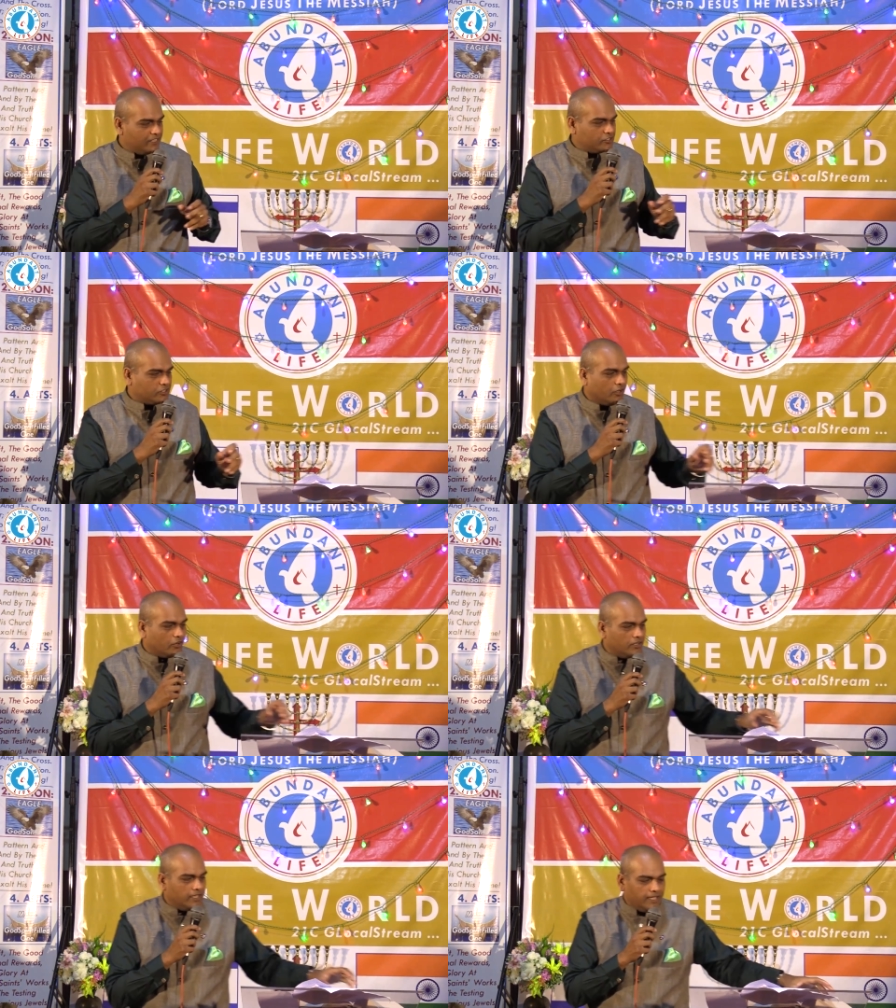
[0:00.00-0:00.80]

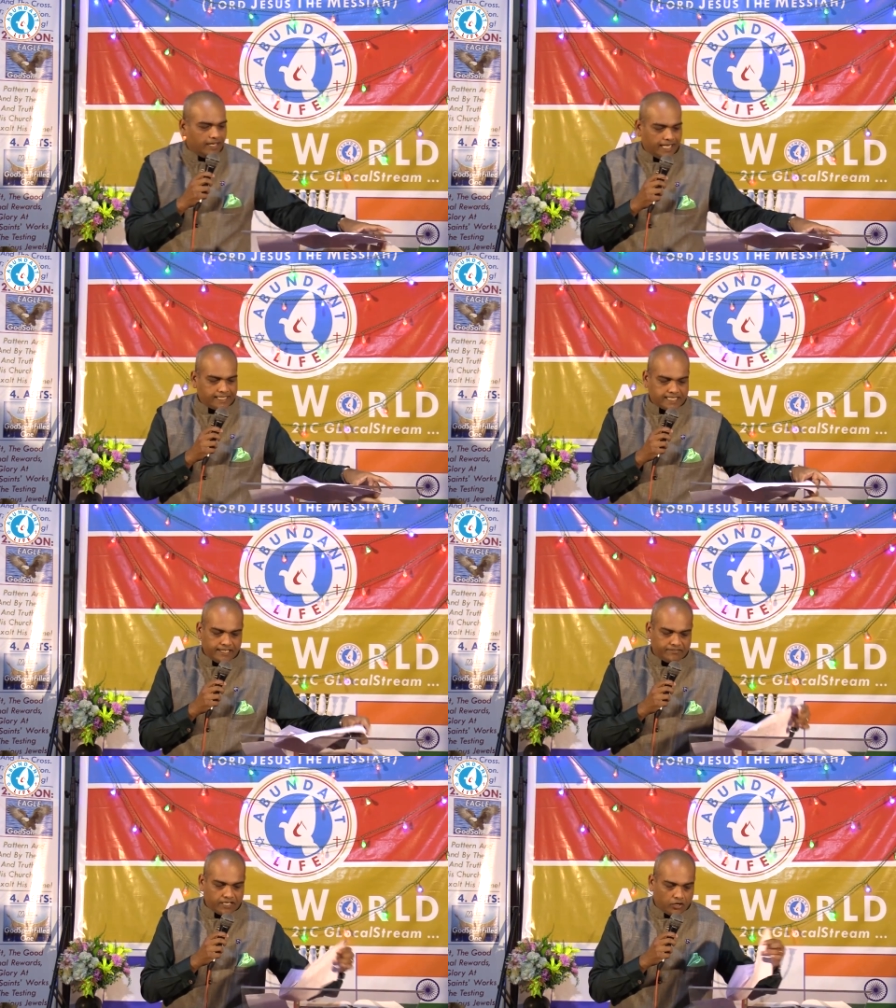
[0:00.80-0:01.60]
So let's
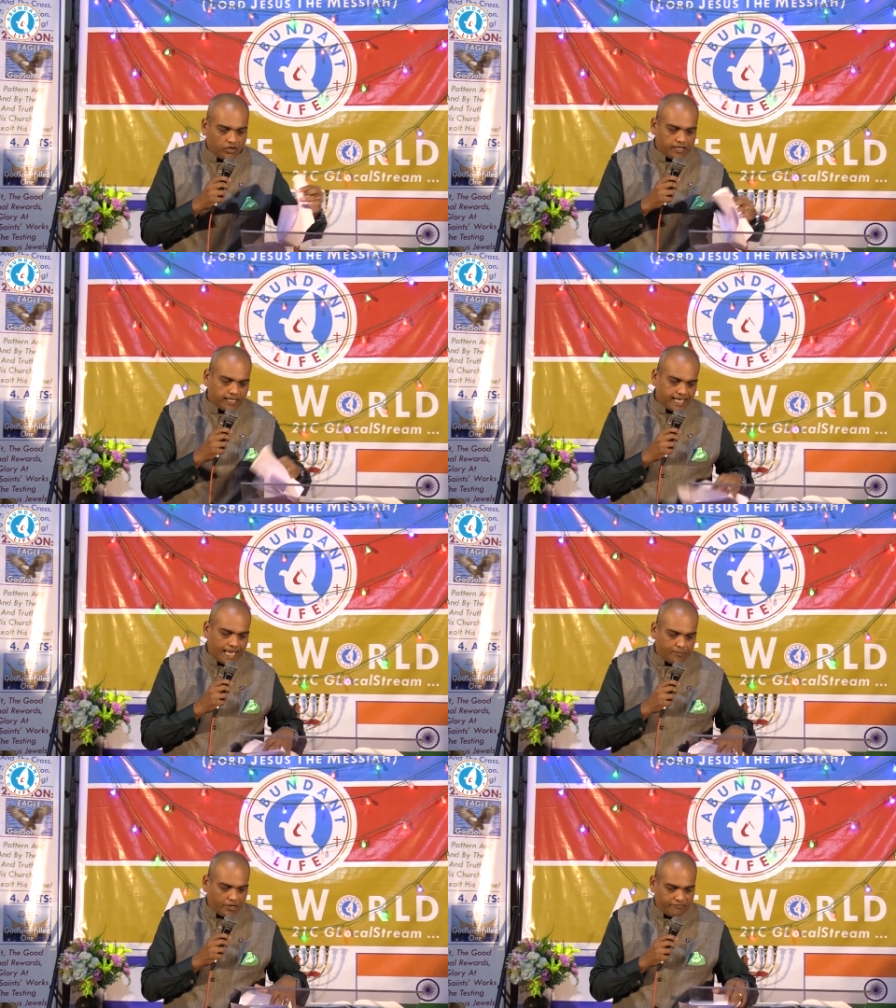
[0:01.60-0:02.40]
give the Lord a
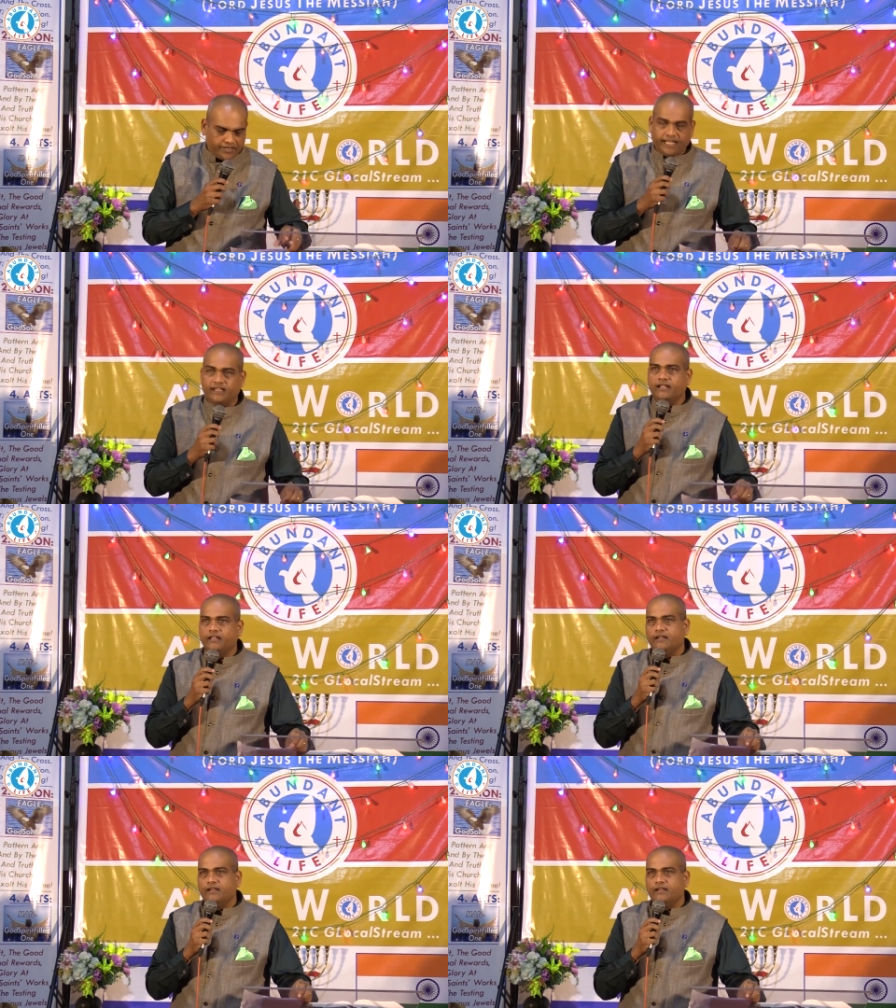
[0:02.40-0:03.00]
clap offering.